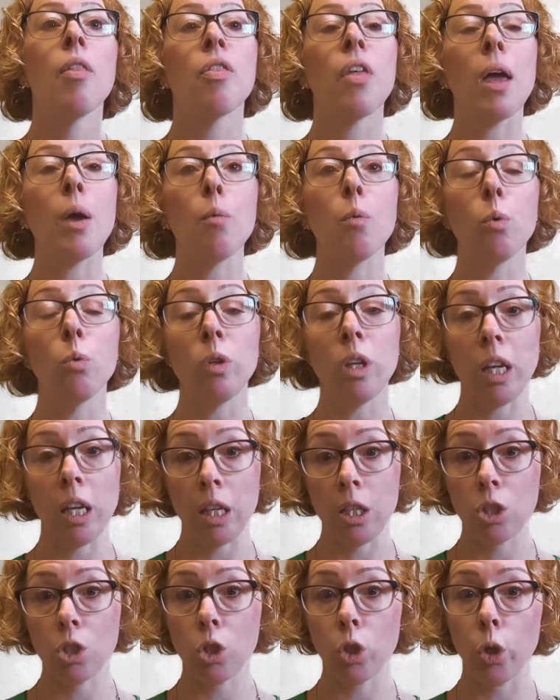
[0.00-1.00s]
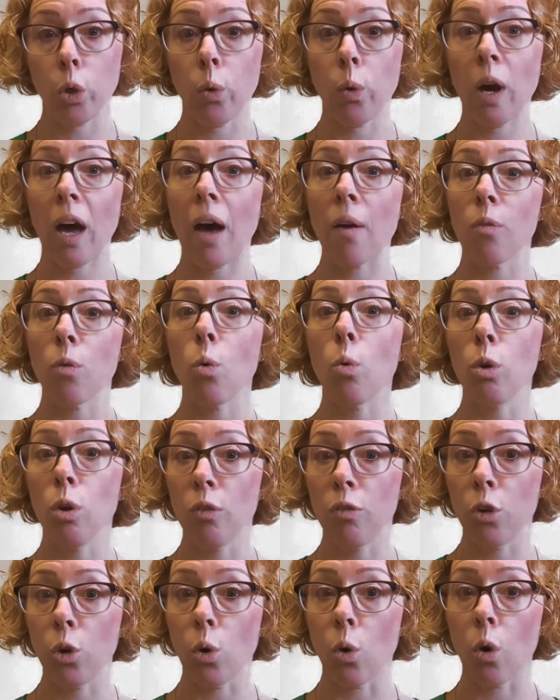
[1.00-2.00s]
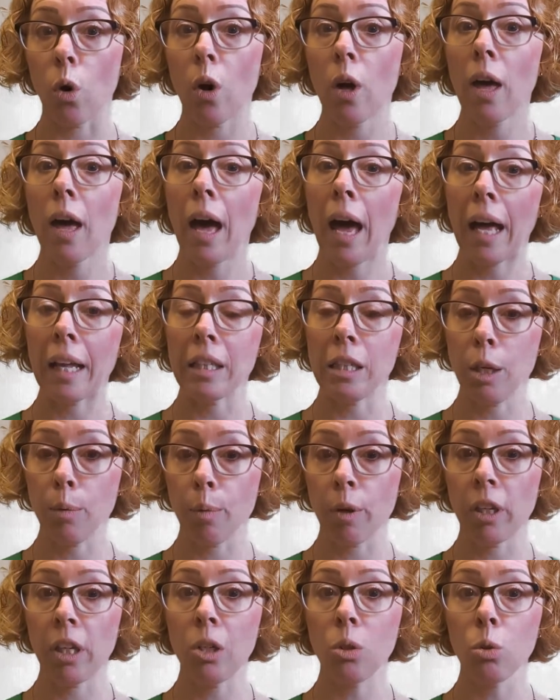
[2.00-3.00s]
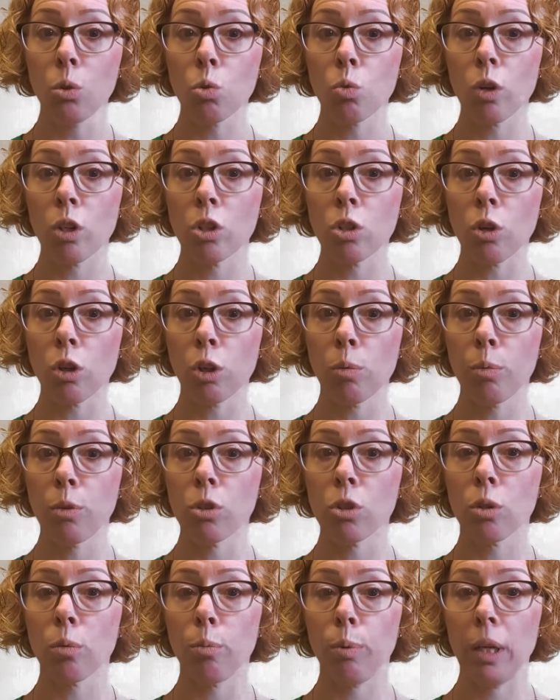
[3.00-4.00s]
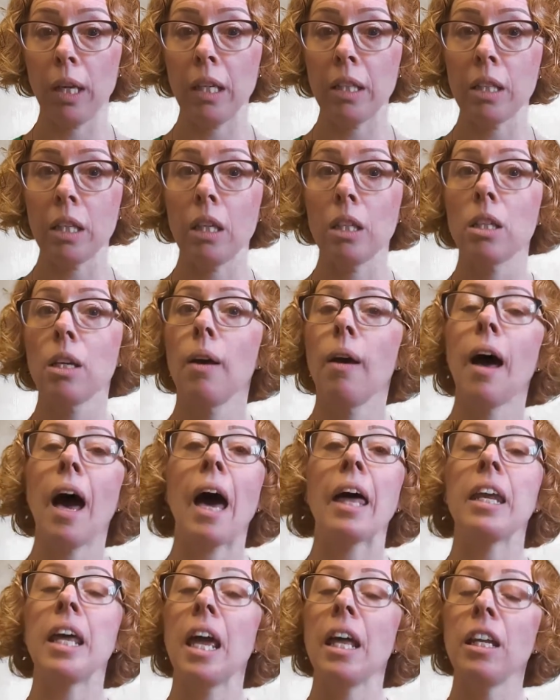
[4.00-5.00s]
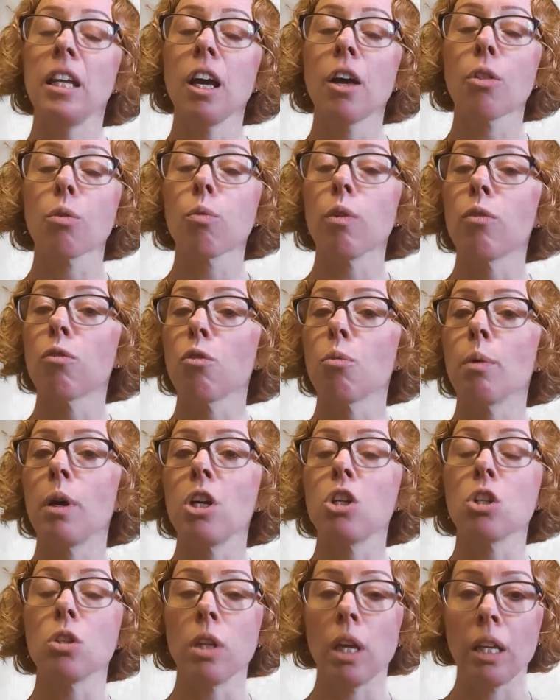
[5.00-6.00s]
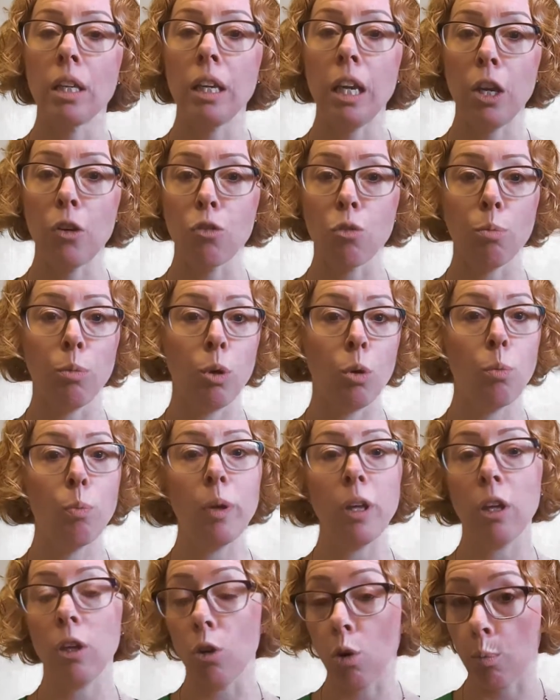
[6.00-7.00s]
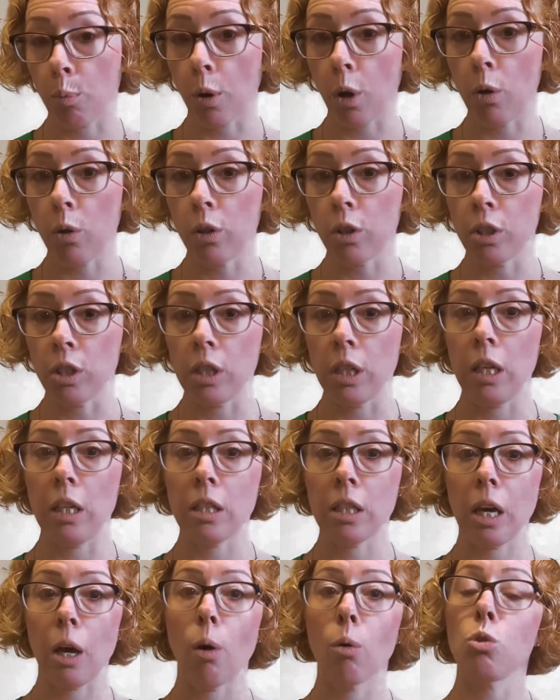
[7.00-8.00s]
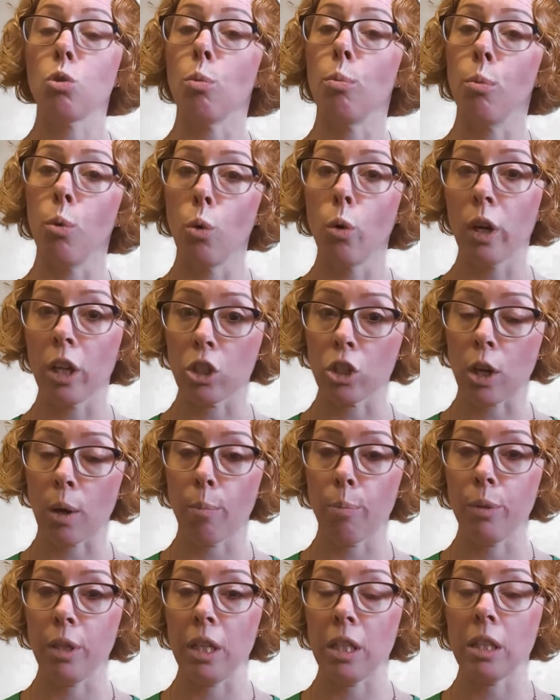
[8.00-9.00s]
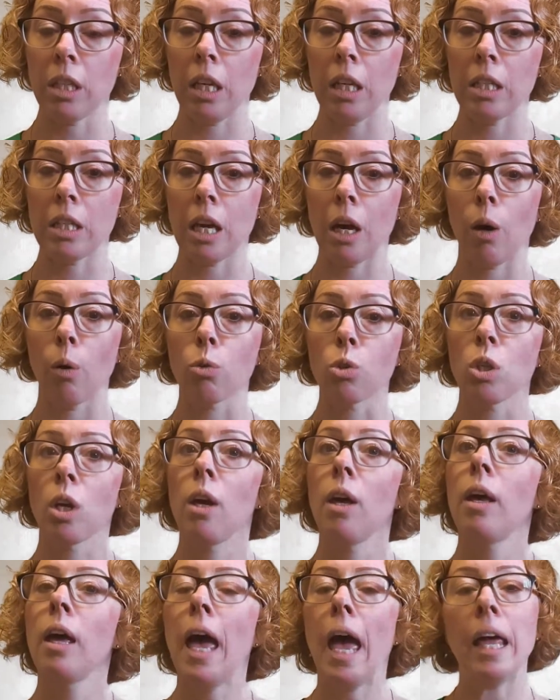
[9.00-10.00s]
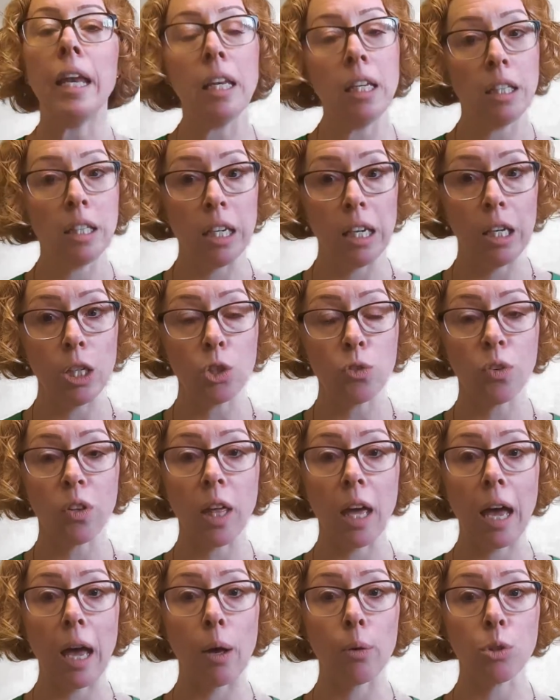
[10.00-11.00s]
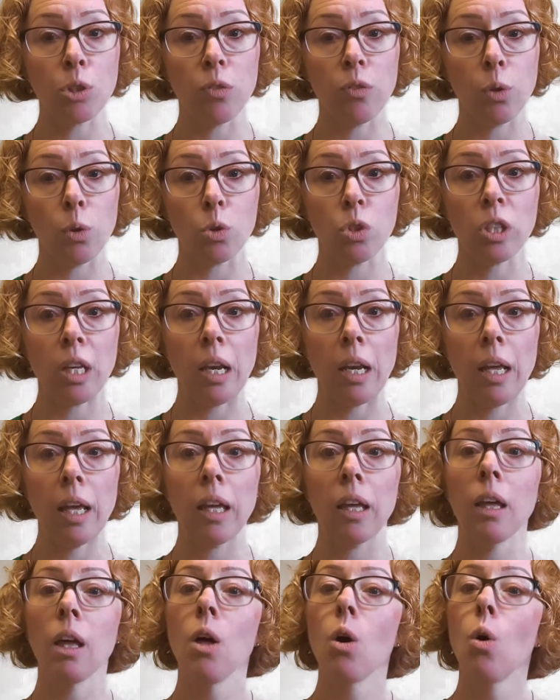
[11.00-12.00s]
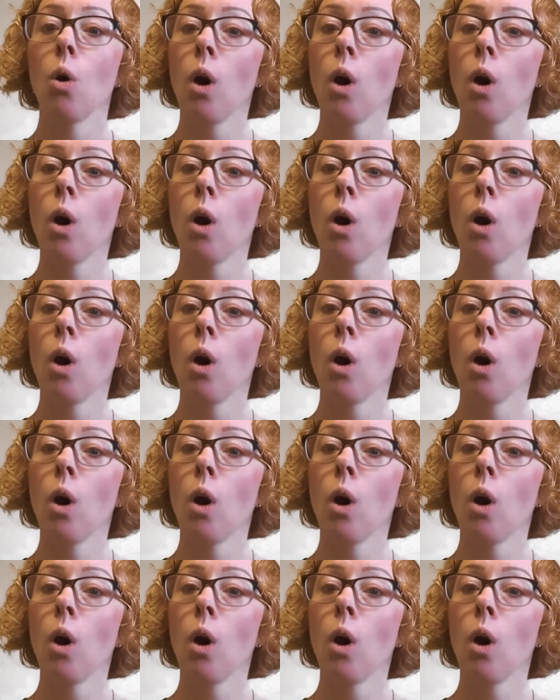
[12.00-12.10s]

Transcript: They will need to have all of your anti-money laundering documents completed and any other information they need from you, be it your broker's details, your mortgage company's details, any deeds for the house if you're selling.